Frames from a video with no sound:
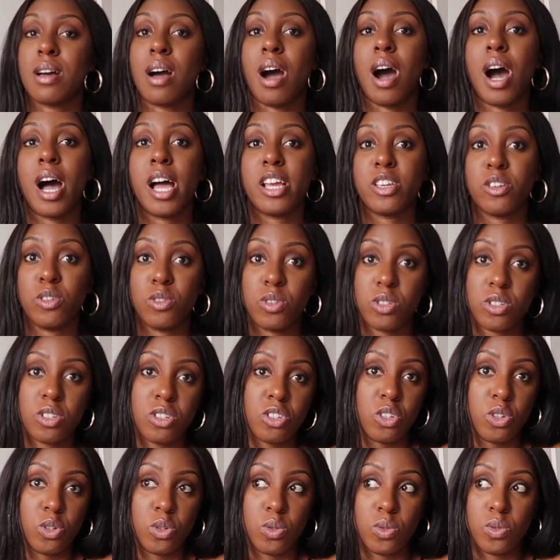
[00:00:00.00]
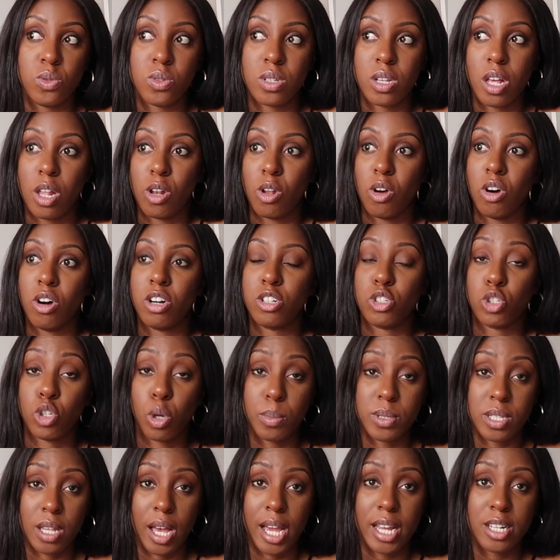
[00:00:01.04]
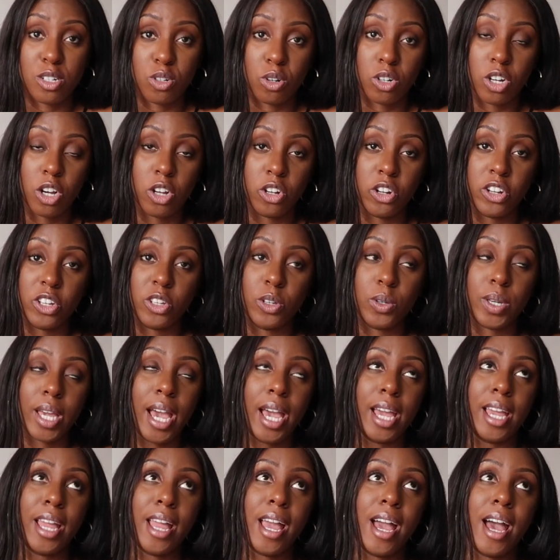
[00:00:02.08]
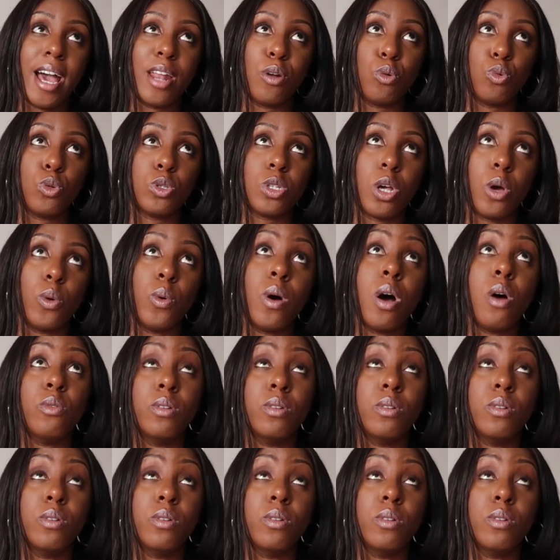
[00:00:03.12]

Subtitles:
I used to use a lot jobsite.co.uk and also